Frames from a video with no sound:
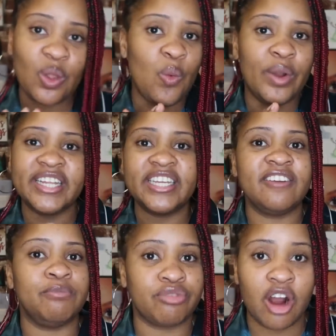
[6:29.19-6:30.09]
We're gonna
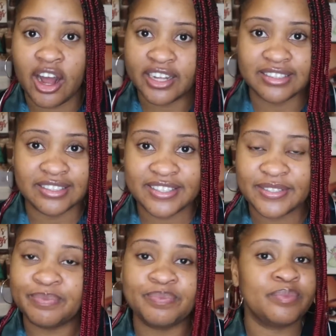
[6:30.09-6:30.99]
give
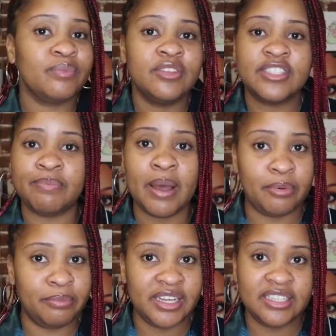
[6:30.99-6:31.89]
bronze to
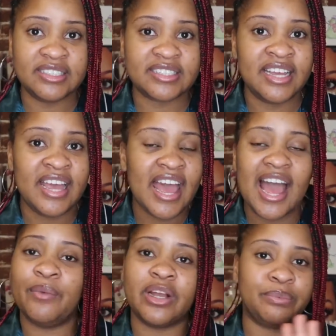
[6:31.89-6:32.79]
peppermint,
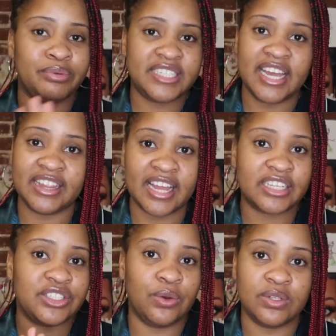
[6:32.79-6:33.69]
and we're gonna pretend
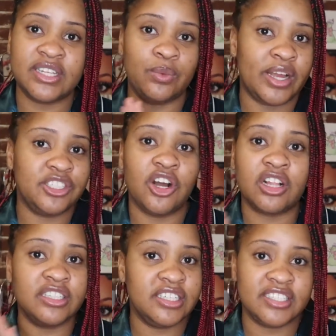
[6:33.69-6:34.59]
like toasted white
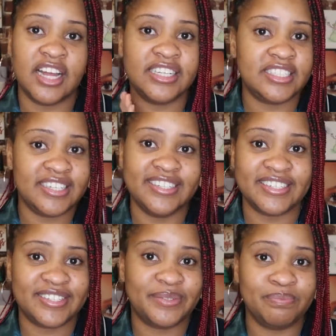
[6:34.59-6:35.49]
chocolate does not exist,
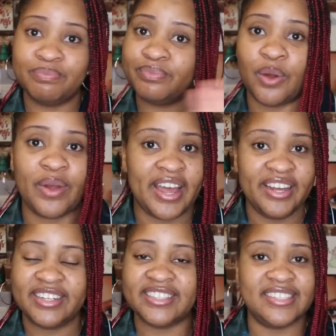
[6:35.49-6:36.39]
okay?
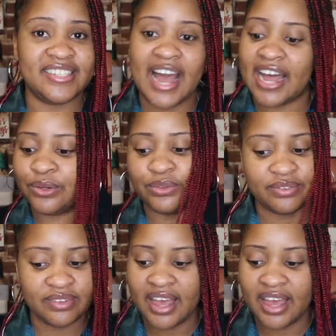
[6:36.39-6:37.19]
Because I don't,